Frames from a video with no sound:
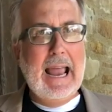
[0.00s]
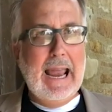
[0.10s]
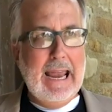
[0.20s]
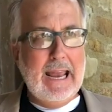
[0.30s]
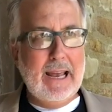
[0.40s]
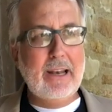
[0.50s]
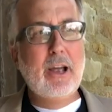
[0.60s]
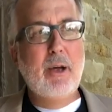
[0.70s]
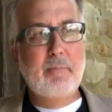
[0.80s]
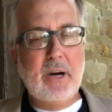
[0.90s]
And
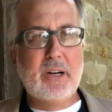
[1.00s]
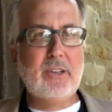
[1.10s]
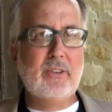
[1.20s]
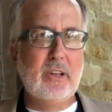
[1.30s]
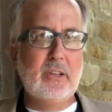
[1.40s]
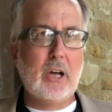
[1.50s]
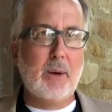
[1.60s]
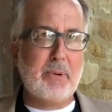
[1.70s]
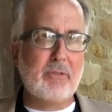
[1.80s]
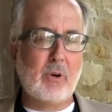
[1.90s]
marriage is a good
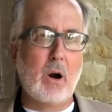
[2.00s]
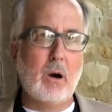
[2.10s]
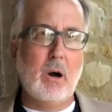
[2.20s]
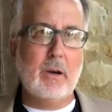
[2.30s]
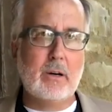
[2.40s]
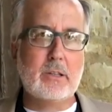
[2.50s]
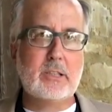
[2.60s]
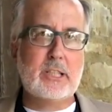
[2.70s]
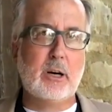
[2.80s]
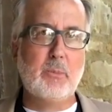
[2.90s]
topic for our honors
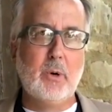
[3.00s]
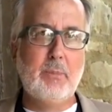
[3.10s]
ceremony,